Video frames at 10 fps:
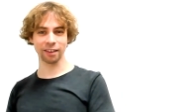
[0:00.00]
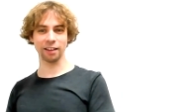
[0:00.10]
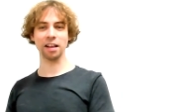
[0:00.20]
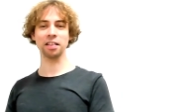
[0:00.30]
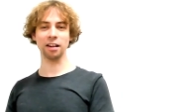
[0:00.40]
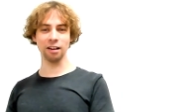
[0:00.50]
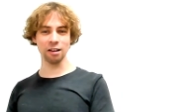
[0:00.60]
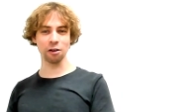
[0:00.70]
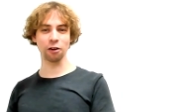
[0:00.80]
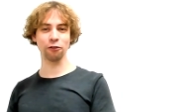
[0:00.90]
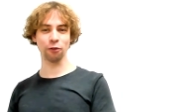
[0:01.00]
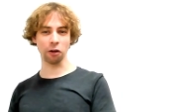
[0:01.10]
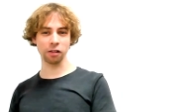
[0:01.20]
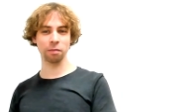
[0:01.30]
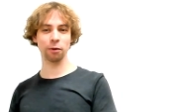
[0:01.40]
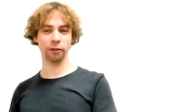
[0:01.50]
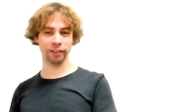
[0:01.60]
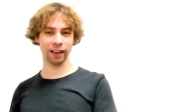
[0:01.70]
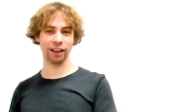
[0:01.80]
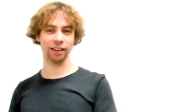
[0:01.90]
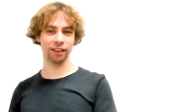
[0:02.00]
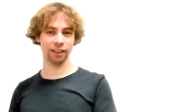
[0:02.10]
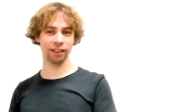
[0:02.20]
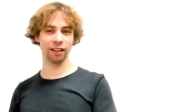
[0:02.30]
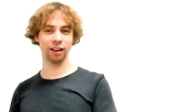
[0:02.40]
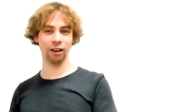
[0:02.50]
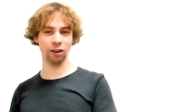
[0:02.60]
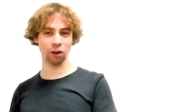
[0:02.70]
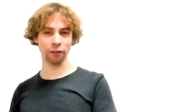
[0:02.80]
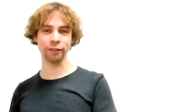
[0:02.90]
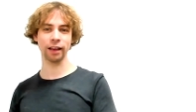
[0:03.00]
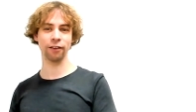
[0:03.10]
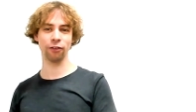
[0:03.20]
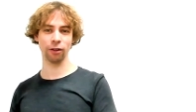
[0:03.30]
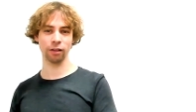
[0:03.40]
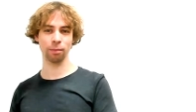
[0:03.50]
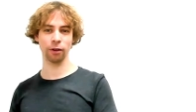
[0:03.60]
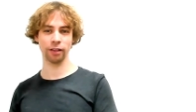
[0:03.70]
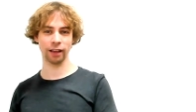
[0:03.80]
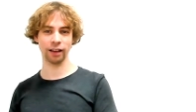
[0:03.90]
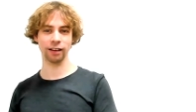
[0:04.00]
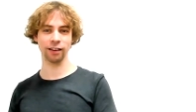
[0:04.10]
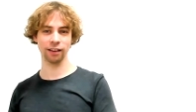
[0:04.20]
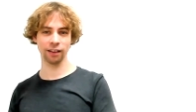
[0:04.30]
That's a lot of faults per second. A lot of segfaults per second.